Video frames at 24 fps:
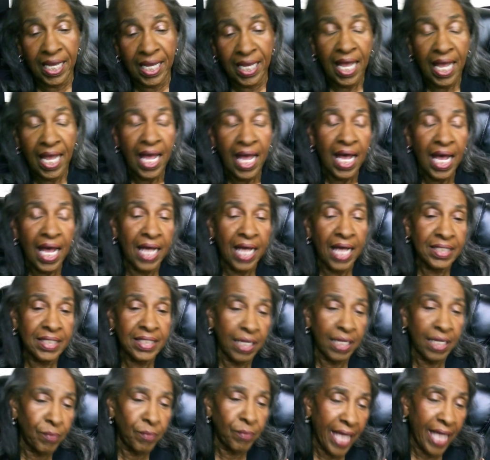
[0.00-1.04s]
and then
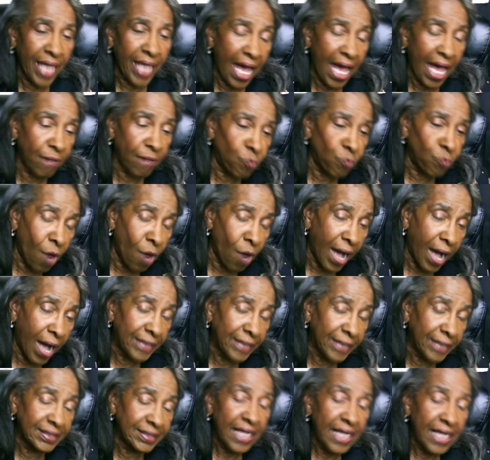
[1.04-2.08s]
we have one,
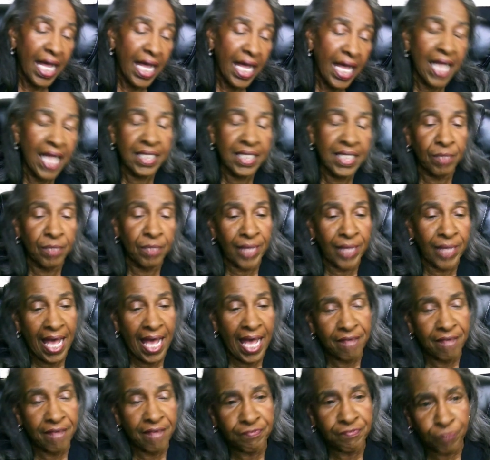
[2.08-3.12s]
and then we had
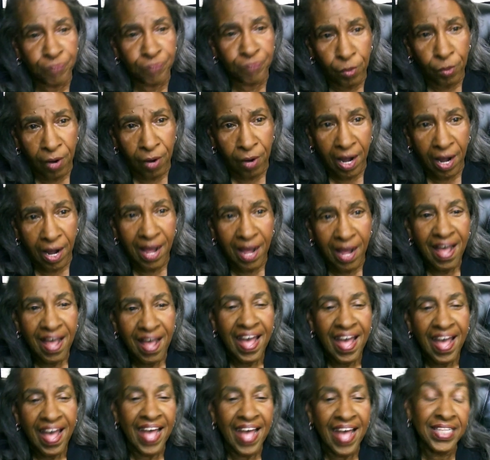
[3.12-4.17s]
four,
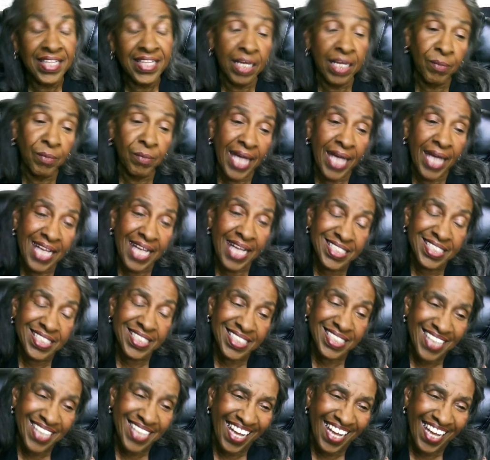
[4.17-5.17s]
and then we had six.